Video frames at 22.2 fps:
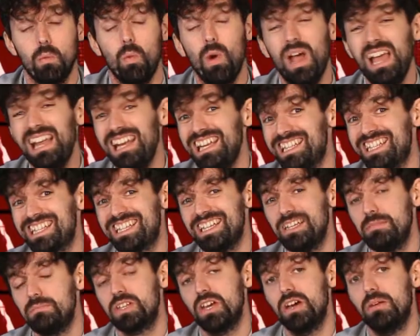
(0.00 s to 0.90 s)
Well, it
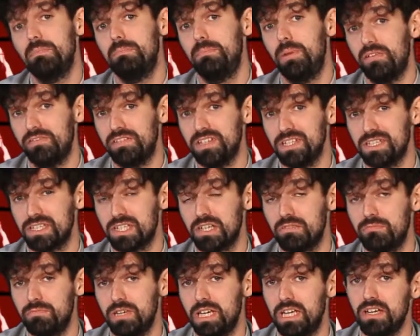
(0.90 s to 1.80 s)
seems our boffins
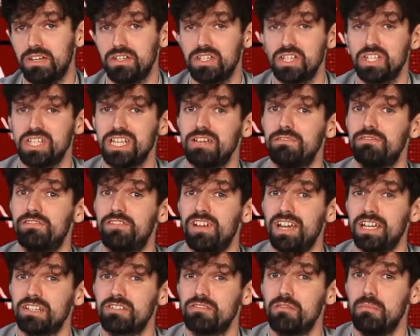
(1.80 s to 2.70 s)
can regurgitate
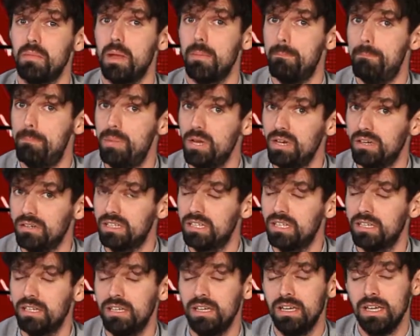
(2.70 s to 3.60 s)
facts from a
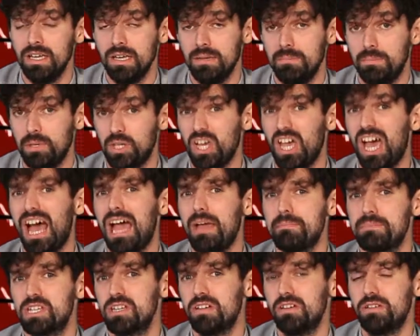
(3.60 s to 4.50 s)
book, but are
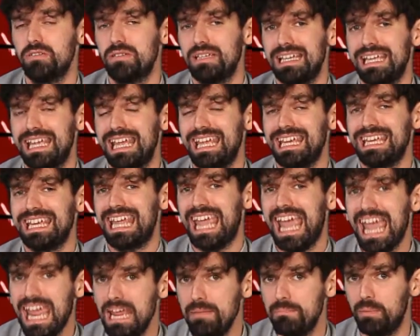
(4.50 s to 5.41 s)
absolutely
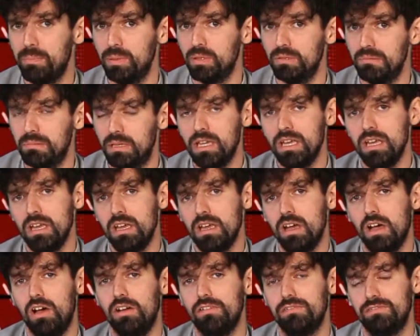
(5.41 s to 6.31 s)
incapable
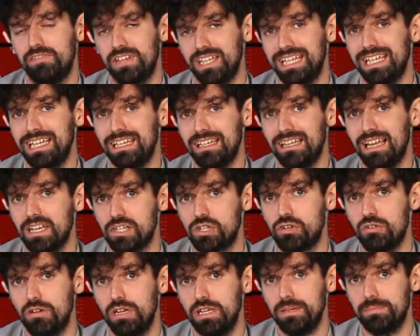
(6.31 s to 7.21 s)
of thinking
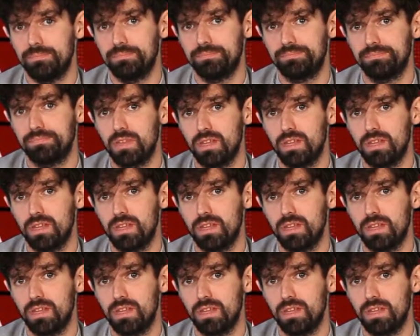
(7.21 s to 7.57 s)
laterally.